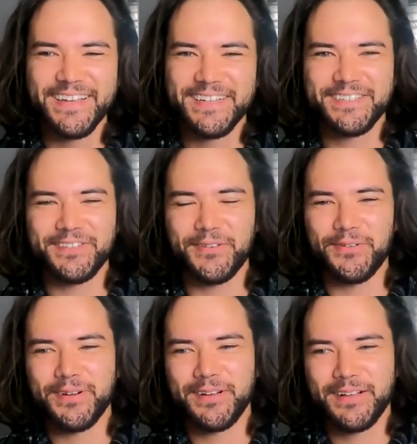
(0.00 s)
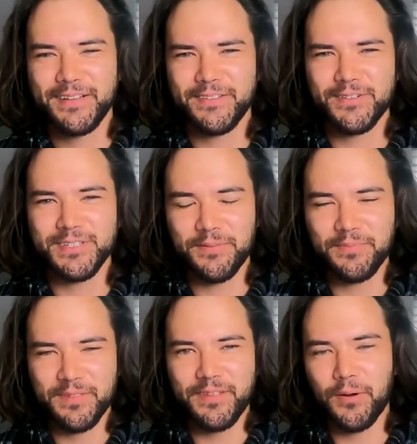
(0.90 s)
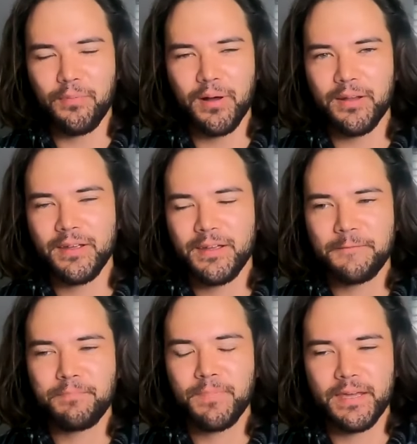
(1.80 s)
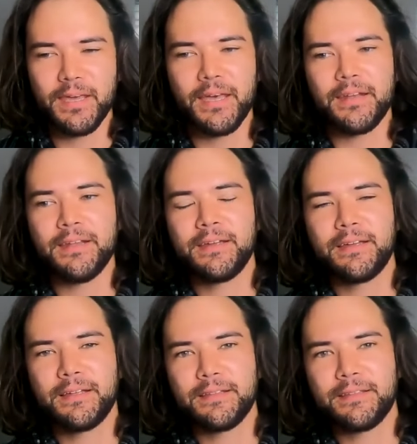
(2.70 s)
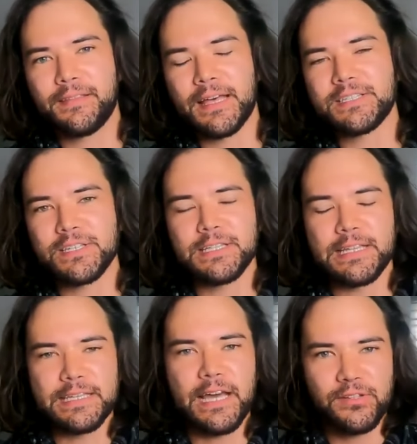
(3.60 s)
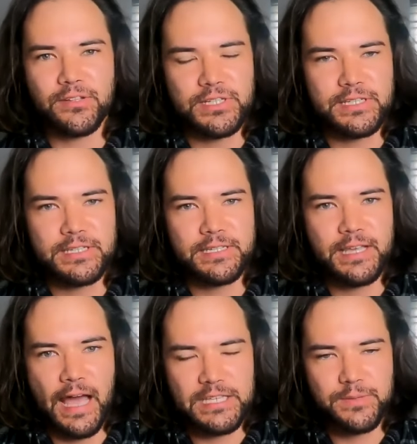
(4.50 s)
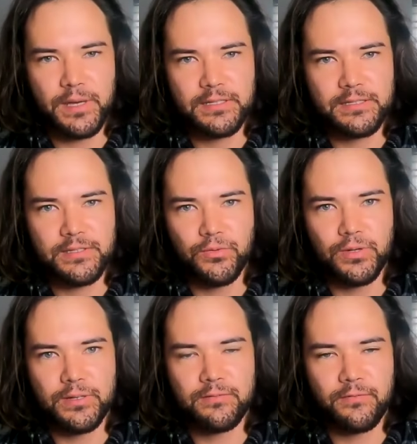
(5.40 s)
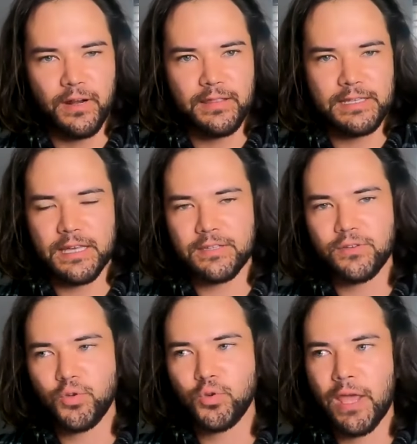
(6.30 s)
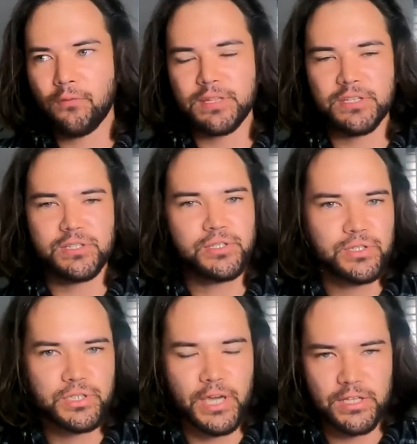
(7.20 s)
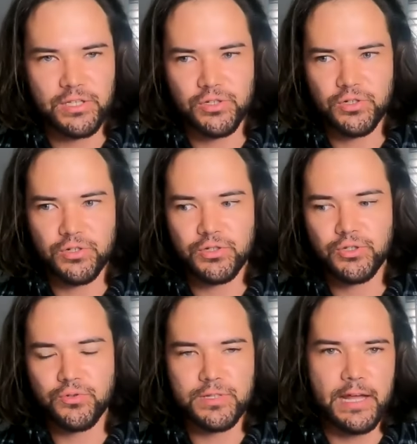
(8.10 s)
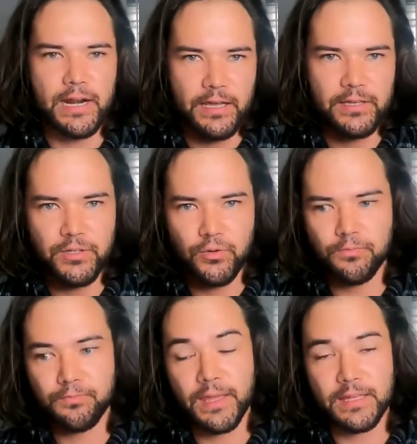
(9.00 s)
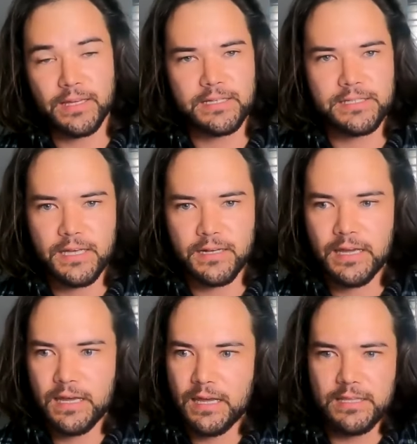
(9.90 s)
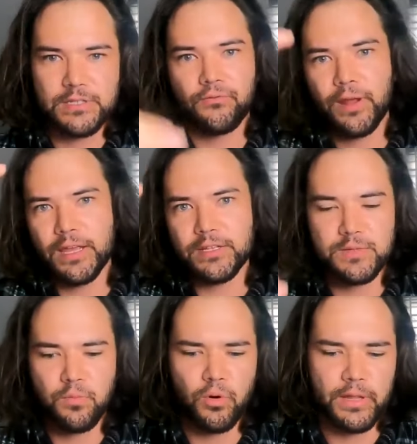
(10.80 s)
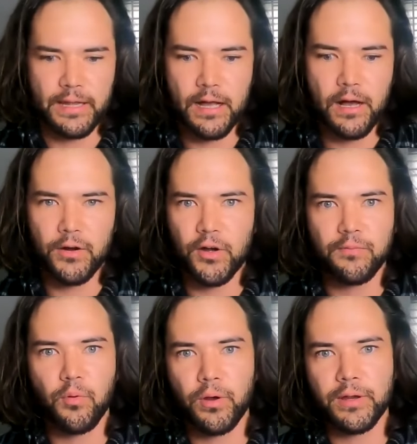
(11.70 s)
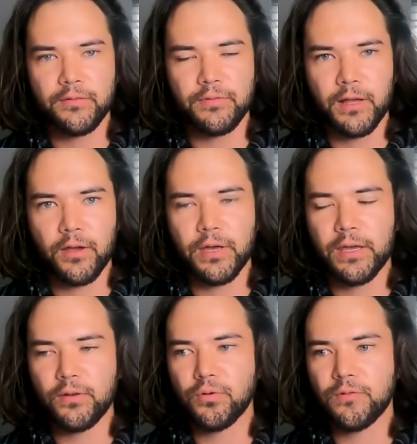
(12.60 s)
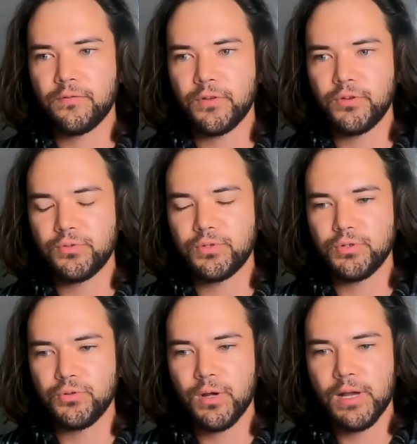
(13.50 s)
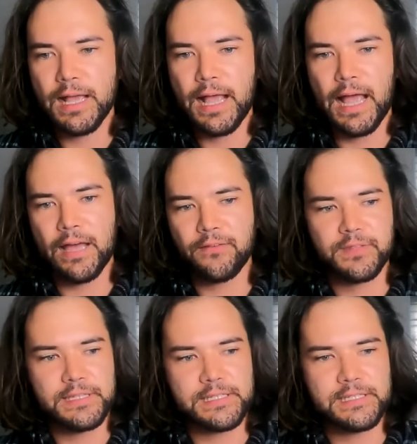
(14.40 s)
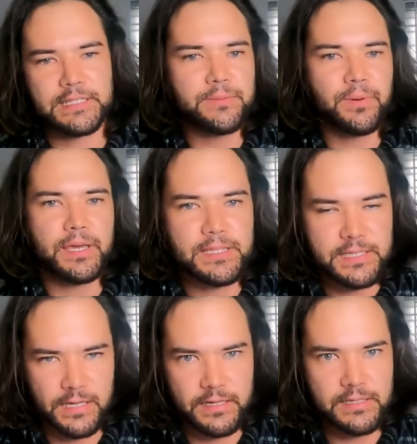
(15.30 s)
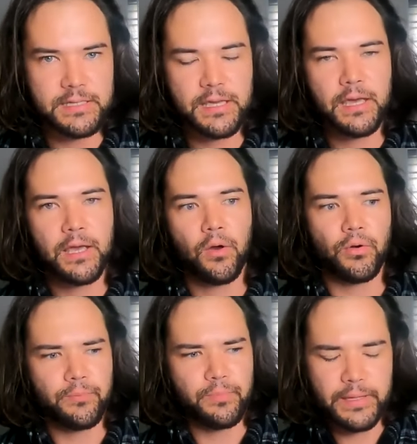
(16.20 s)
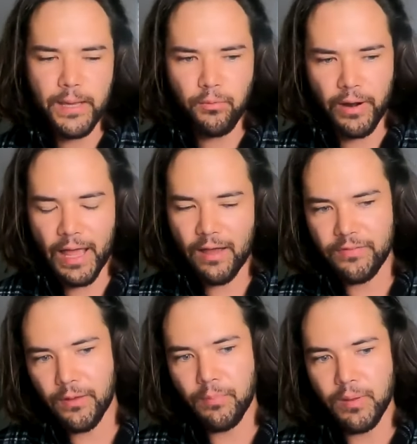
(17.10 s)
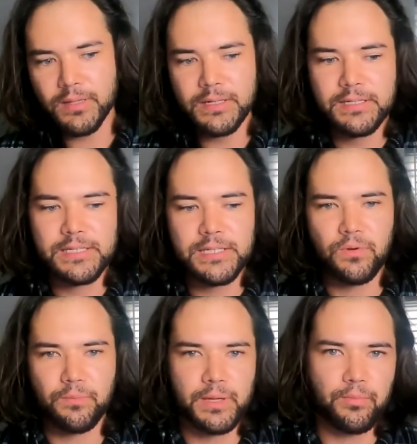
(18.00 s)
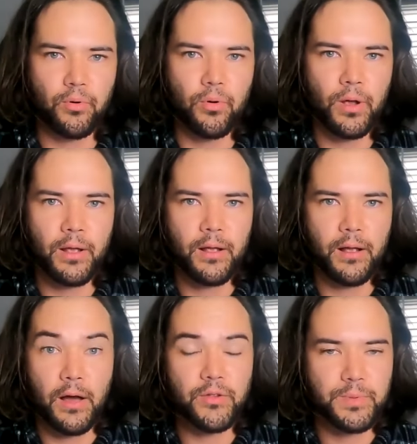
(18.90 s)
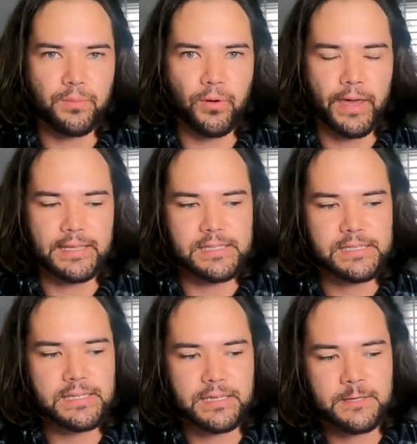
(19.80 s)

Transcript: so there's something there, but again, that's just an intelligence aspect to it, right? That's like you, you can't really change or choose that IQ. And like I said, it's a range. It's more like a cutoff point of like, okay, in order for you to have these deep insights or to be able to have the ability to see what people, other people can't see,